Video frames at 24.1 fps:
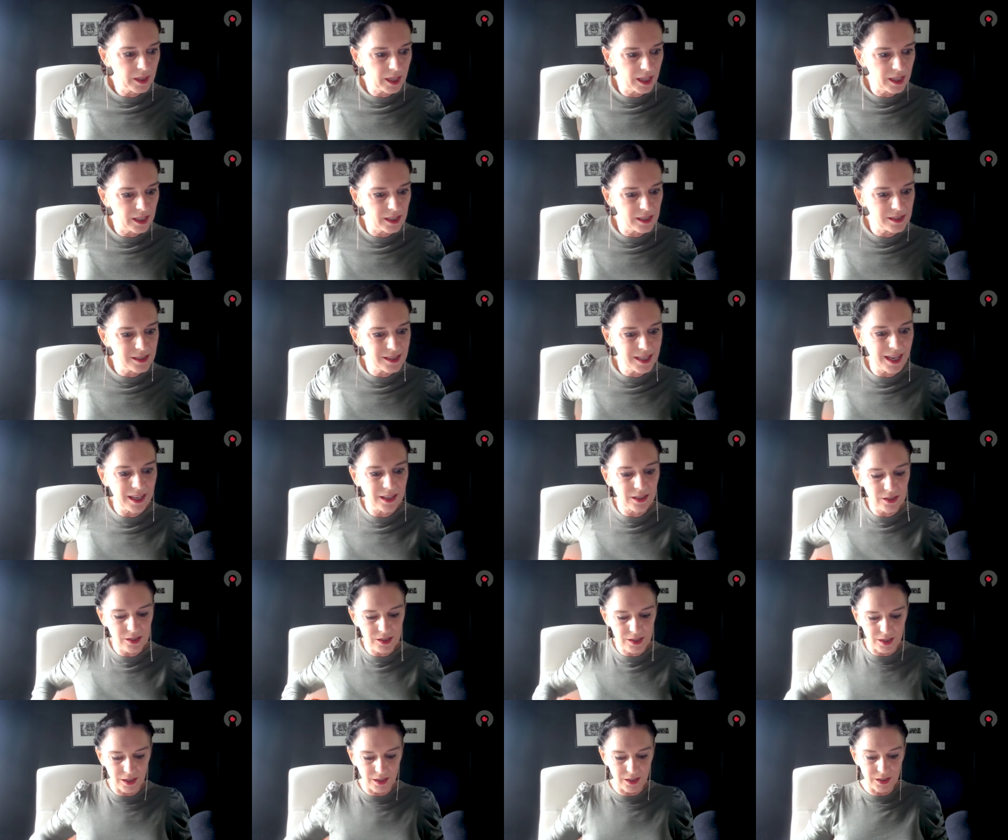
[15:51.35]
can
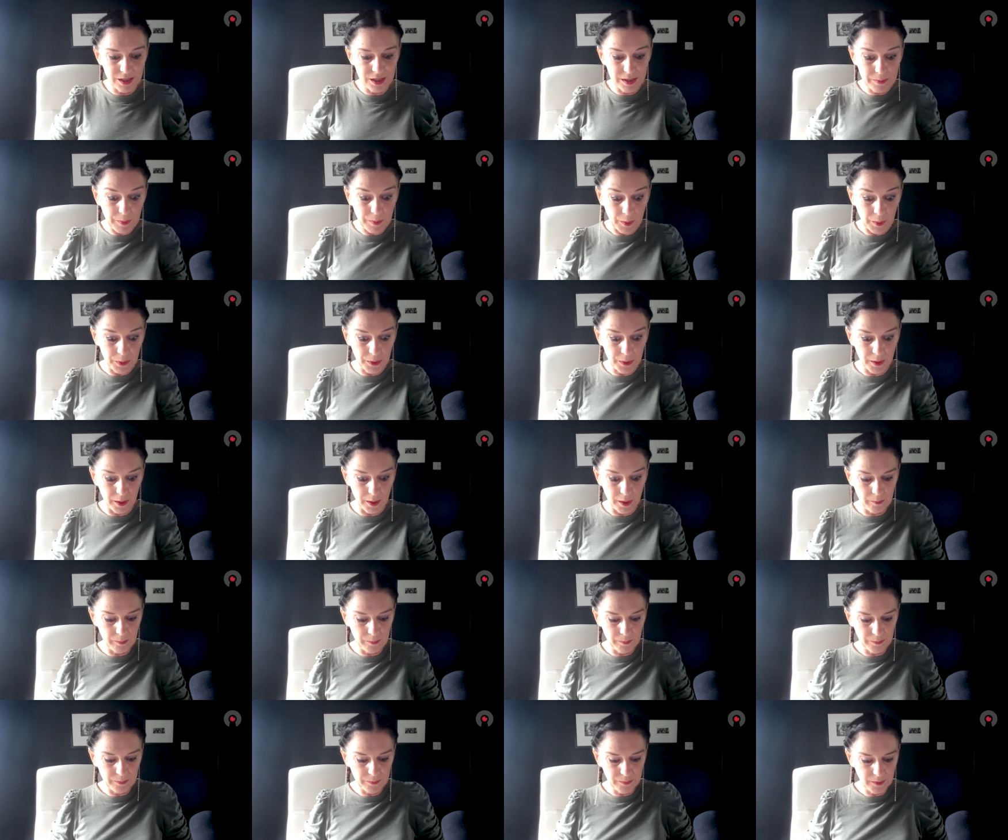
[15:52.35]
tend to spot
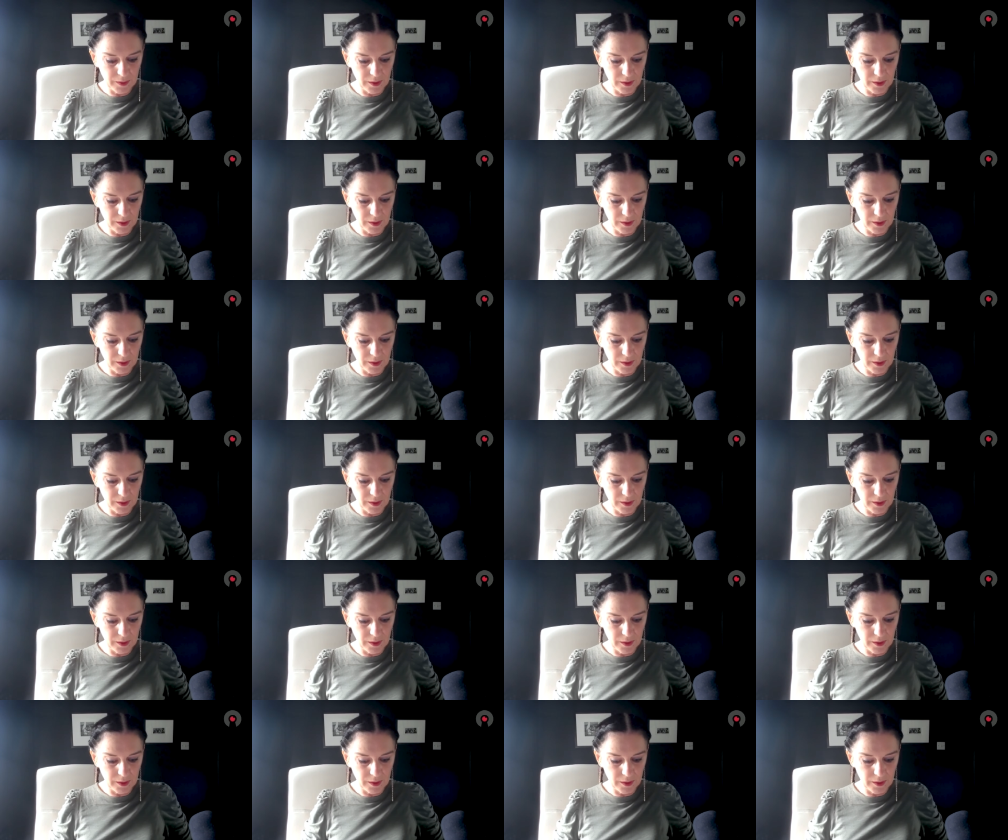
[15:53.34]
them,